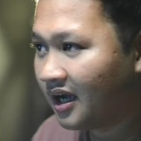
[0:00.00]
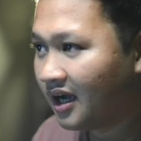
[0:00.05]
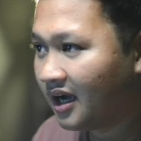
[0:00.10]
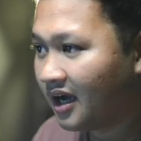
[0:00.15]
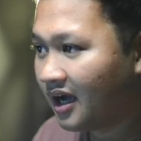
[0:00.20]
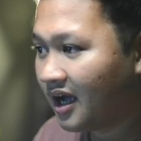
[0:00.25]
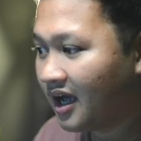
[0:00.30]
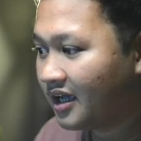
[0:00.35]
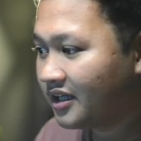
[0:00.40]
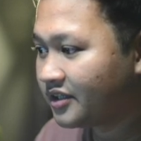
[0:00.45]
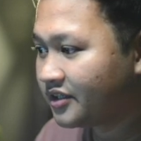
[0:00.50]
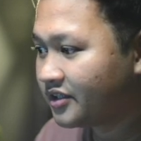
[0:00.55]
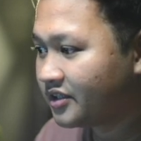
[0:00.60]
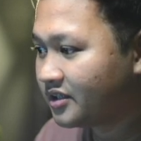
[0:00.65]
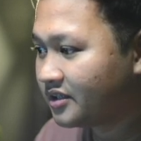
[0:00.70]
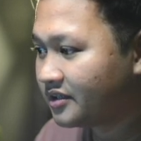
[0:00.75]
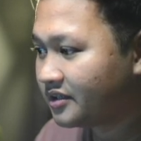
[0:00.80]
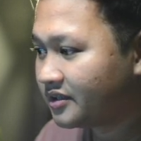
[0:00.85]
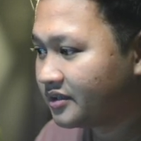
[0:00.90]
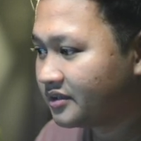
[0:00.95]
I
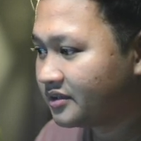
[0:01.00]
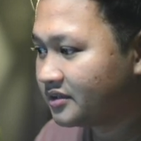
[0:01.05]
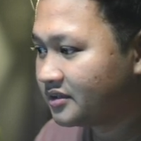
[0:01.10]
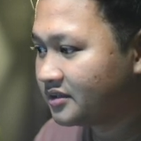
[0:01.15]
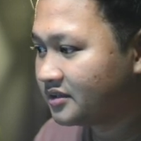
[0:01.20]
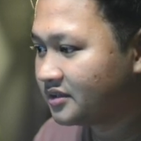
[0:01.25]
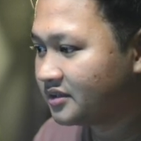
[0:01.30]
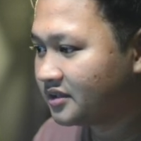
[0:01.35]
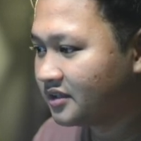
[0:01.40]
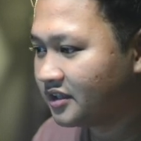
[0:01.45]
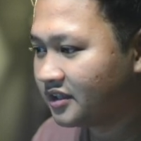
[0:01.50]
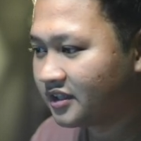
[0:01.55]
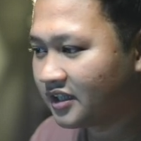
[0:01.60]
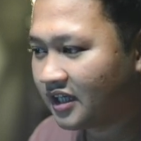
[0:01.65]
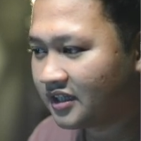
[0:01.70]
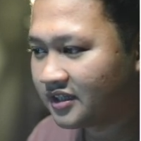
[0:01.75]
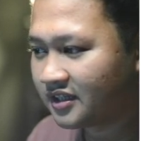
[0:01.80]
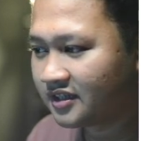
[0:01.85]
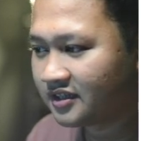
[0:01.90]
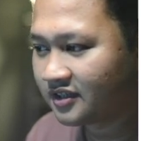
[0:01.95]

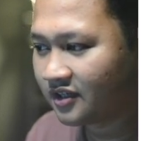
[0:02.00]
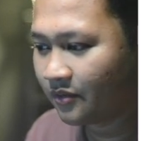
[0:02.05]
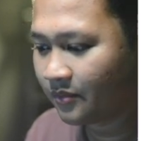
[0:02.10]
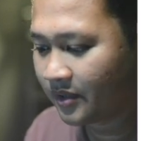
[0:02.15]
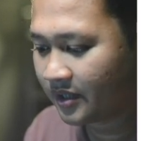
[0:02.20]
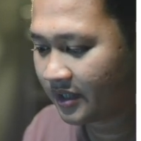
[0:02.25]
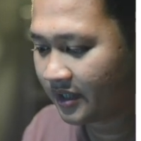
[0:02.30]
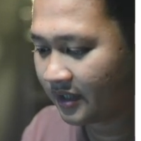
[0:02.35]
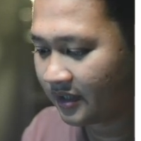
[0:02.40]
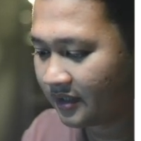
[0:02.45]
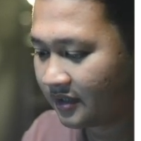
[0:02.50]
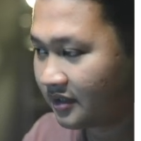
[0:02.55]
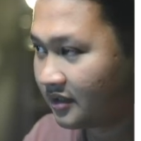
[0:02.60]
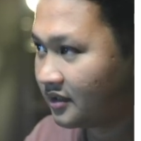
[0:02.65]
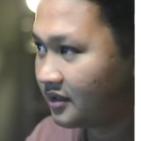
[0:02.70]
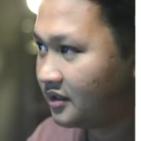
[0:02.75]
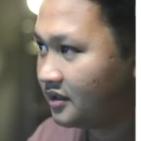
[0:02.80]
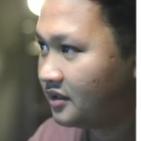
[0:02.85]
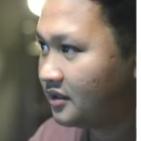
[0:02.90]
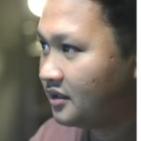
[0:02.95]
think it's not working.
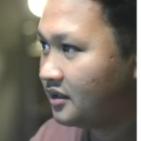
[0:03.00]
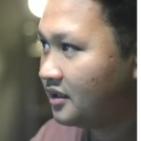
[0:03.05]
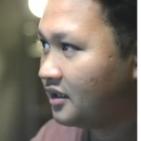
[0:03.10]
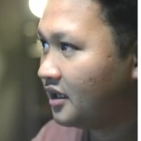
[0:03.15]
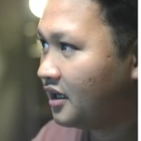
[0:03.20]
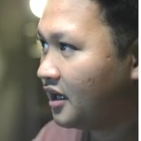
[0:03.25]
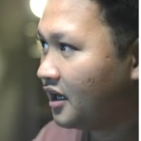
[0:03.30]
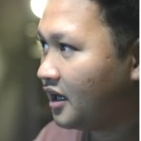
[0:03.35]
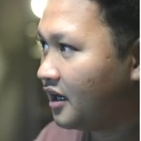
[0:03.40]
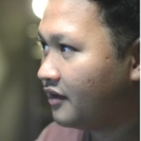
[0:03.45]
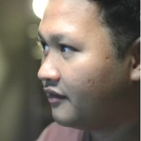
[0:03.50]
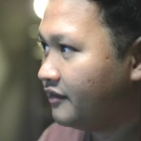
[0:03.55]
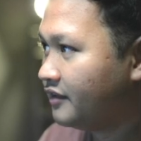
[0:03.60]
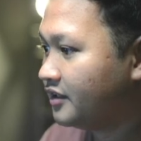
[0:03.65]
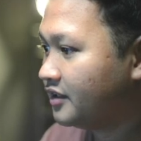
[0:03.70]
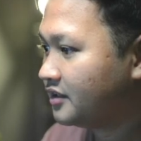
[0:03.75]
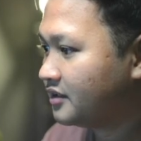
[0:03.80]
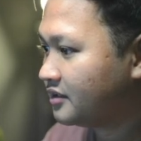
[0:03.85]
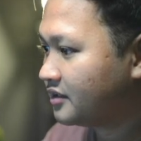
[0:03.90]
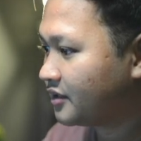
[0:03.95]

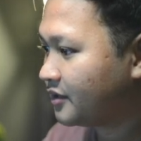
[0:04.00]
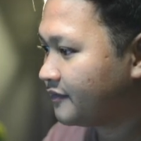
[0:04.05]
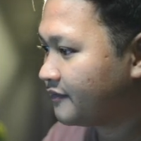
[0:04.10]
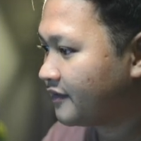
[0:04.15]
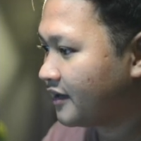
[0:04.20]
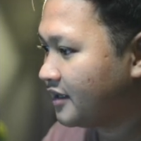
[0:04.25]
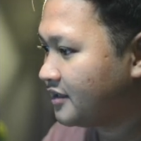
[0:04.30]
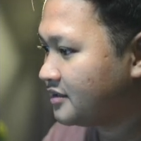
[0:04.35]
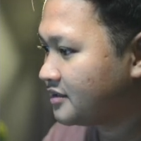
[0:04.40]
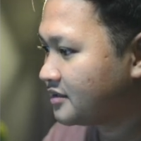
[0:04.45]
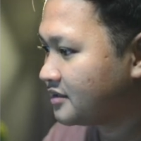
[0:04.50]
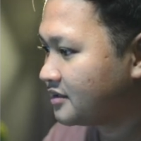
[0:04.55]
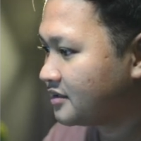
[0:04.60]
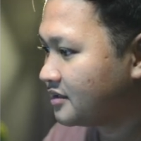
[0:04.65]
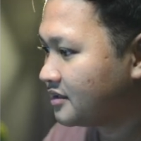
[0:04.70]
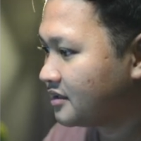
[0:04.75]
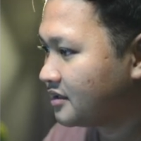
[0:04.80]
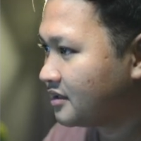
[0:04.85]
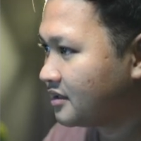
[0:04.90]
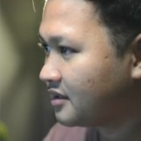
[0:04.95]
Hit refresh.
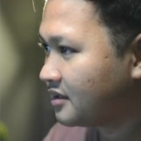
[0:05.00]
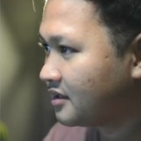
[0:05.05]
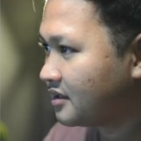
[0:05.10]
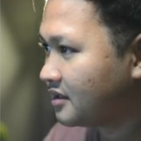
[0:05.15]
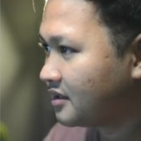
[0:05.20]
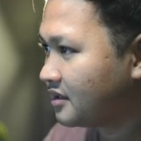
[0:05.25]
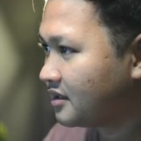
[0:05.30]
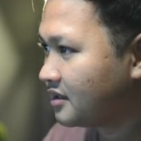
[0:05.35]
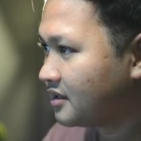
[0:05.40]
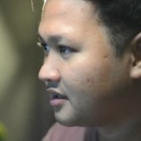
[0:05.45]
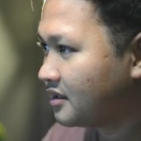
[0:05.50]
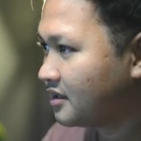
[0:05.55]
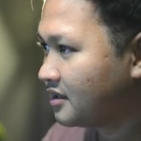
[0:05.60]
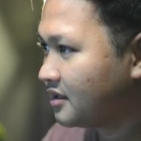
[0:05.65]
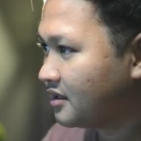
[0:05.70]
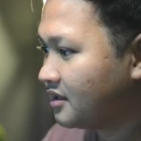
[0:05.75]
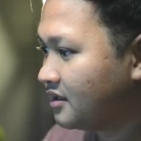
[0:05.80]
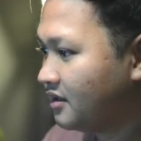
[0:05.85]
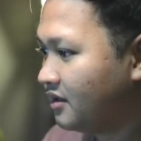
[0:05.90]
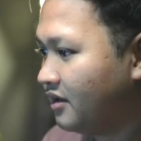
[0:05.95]

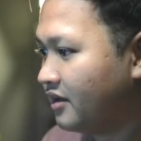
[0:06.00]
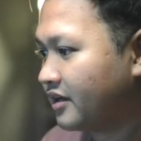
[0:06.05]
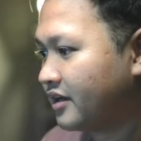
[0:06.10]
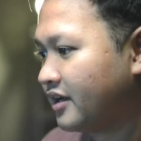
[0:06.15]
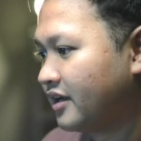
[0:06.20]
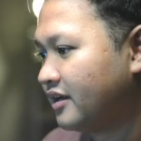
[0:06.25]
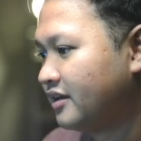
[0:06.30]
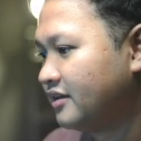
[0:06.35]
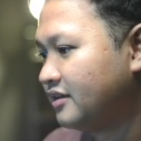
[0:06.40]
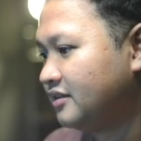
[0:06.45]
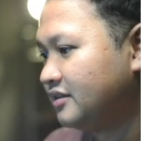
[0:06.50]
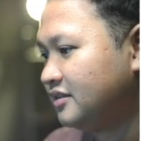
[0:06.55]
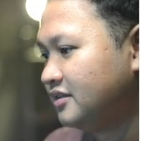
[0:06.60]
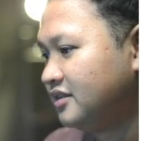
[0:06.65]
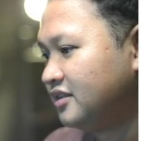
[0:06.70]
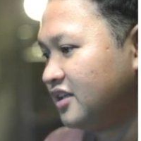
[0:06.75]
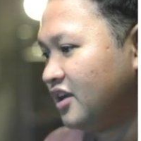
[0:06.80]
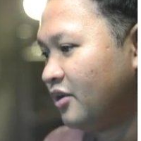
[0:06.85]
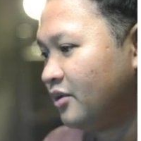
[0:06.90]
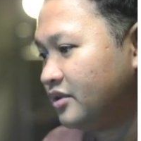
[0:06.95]
Okay,
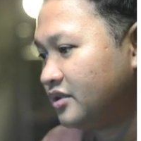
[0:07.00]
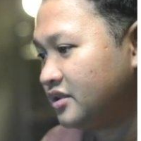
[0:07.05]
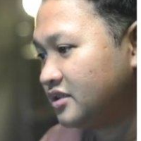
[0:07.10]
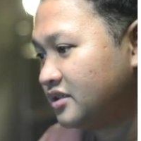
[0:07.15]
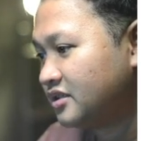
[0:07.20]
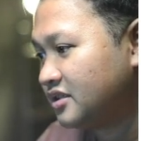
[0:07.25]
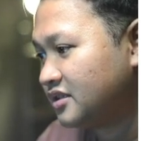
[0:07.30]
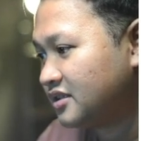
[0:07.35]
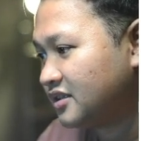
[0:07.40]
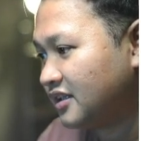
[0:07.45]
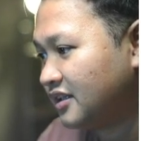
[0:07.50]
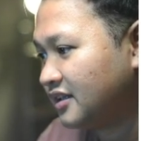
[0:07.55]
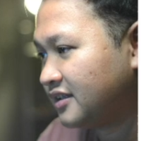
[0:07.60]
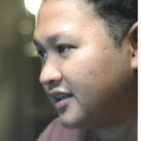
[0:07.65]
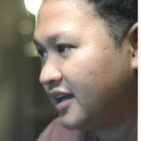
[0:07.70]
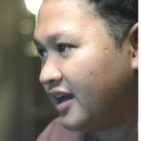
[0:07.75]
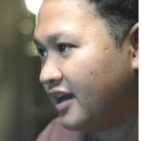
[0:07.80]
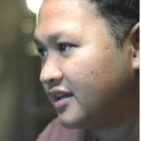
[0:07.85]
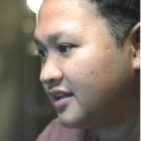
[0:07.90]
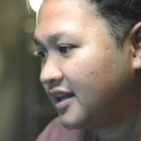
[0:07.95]
now you just tell
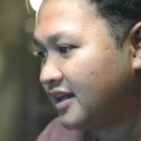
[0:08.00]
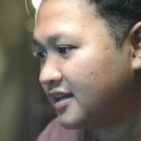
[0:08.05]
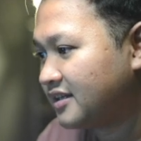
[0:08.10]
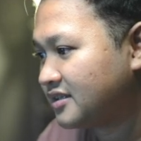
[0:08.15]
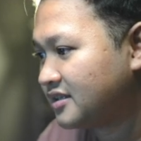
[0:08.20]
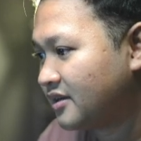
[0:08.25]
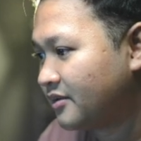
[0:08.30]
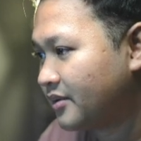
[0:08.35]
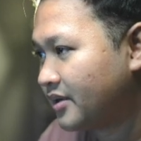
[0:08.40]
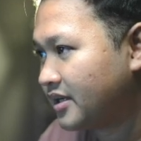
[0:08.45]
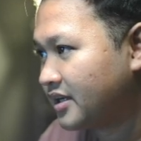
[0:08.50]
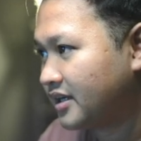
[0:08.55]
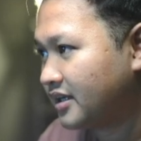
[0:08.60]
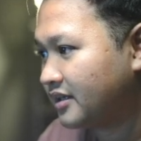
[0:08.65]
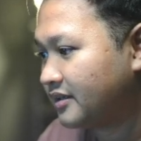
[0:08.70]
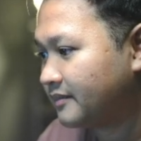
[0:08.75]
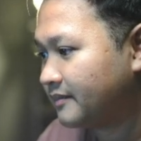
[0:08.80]
the AI that it's not working.